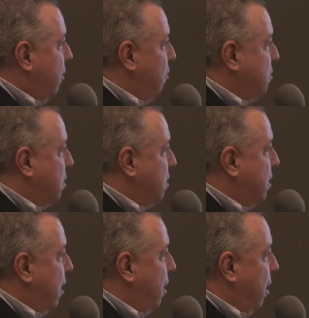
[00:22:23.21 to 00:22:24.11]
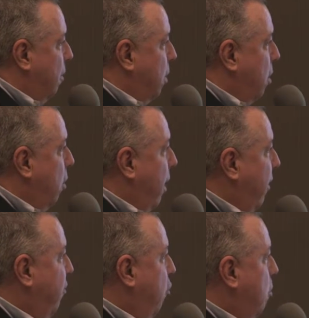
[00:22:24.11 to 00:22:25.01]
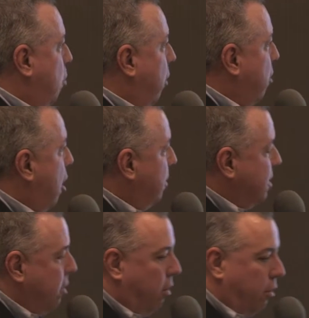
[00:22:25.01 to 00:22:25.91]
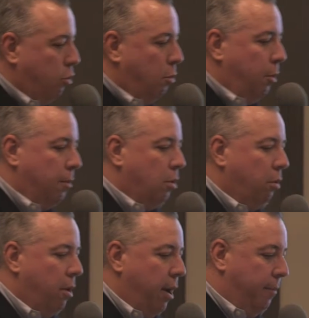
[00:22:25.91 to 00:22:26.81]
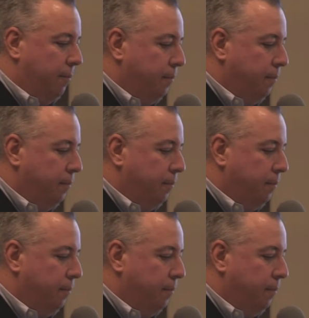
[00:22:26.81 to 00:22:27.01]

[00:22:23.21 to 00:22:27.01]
versus the, the picolinate form or the common salt, the chromium chloride.